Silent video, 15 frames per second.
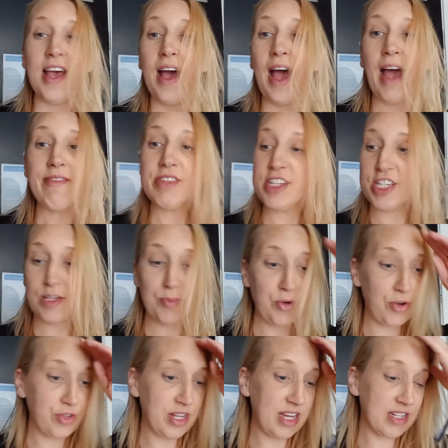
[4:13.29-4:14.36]
I haven't
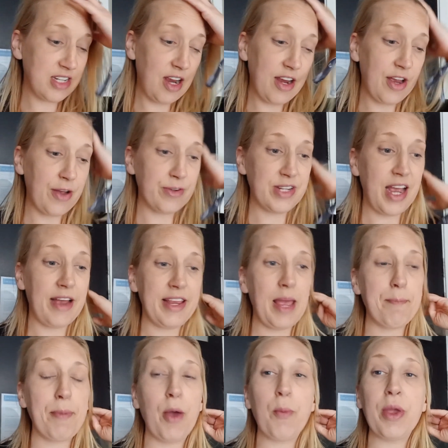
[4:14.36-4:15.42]
explored the entire hotel yet,
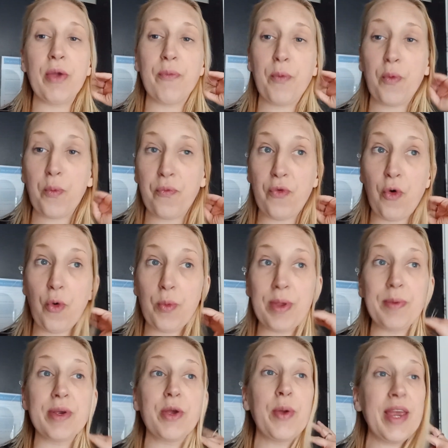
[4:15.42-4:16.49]
but we thought we
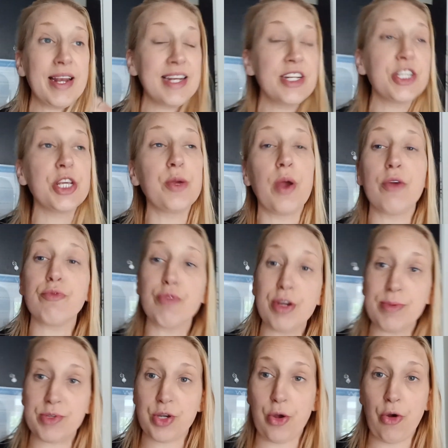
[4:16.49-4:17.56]
would quickly do a
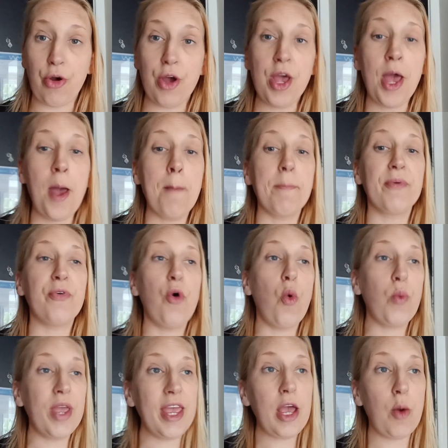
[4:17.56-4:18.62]
room tour before
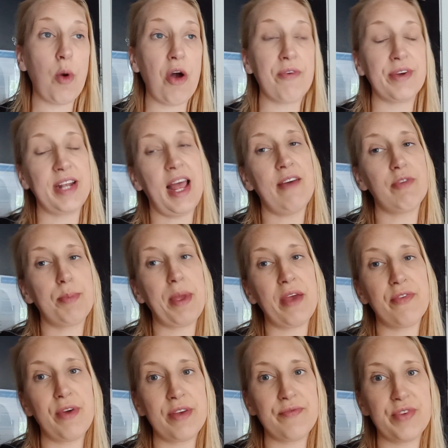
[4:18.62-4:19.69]
we go off and have a bit of
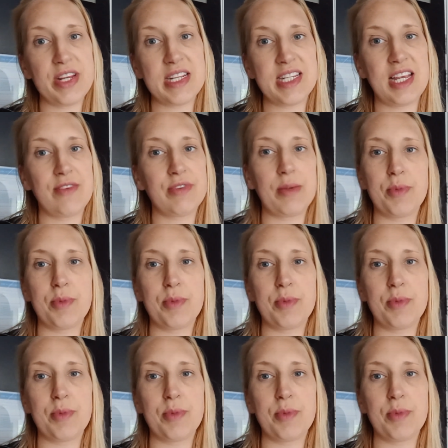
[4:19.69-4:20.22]
fun for this evening.